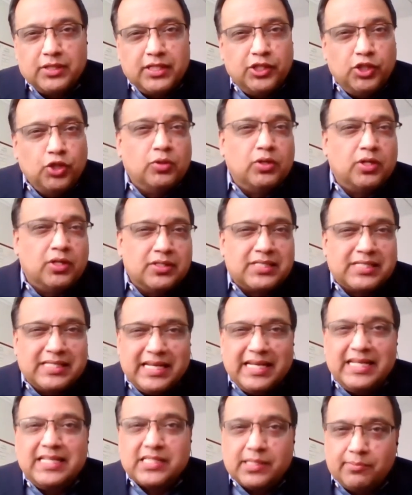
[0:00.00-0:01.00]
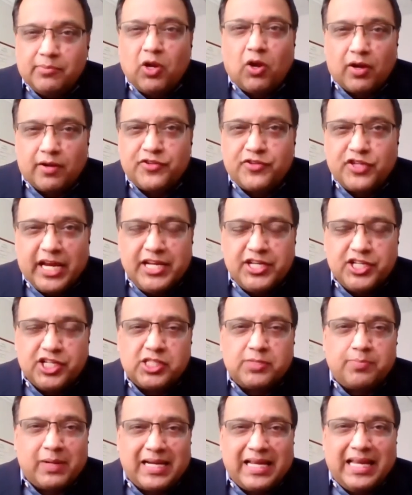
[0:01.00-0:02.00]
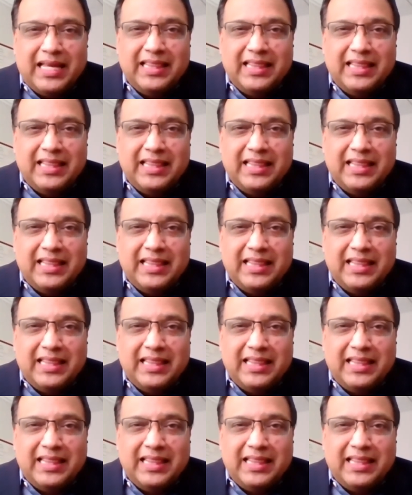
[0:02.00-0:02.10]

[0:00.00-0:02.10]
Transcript: So you're going to see a lot of changes.